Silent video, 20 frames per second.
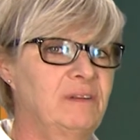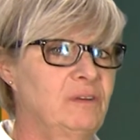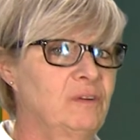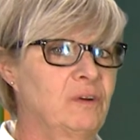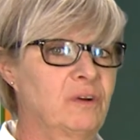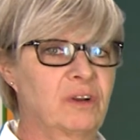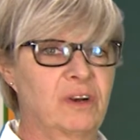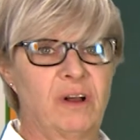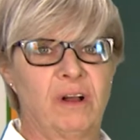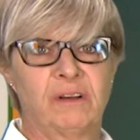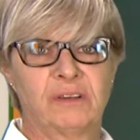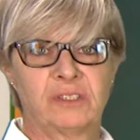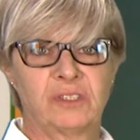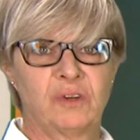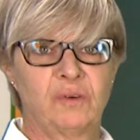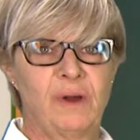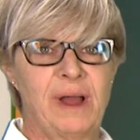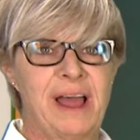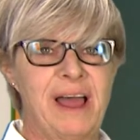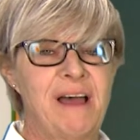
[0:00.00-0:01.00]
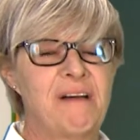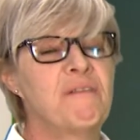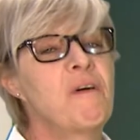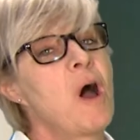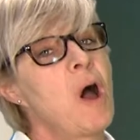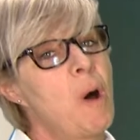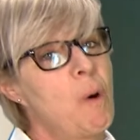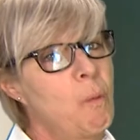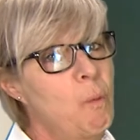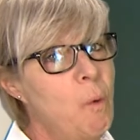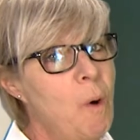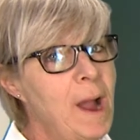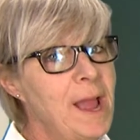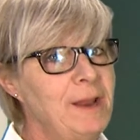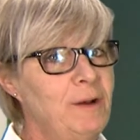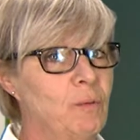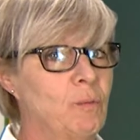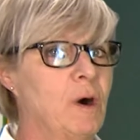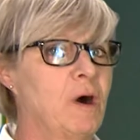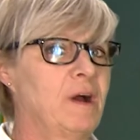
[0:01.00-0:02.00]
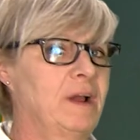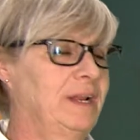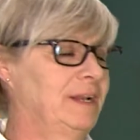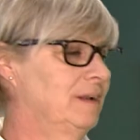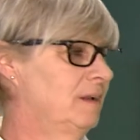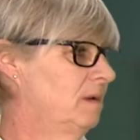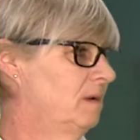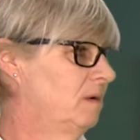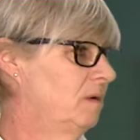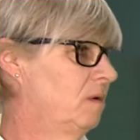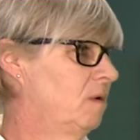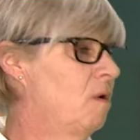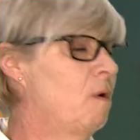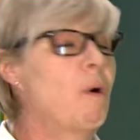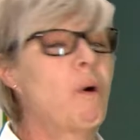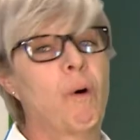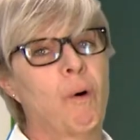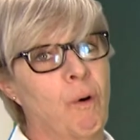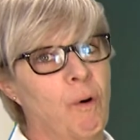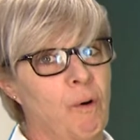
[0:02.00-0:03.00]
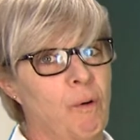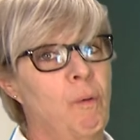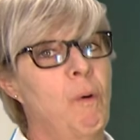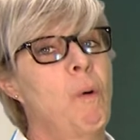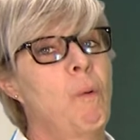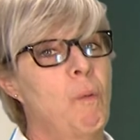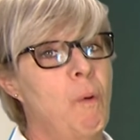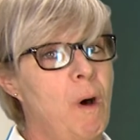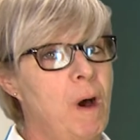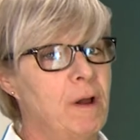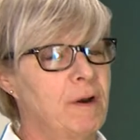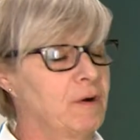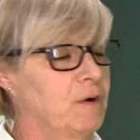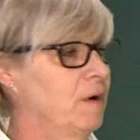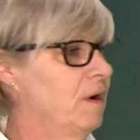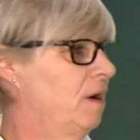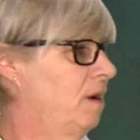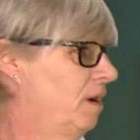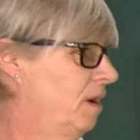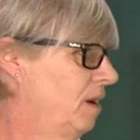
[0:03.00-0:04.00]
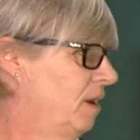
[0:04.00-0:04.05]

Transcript: You could also have white wine or water.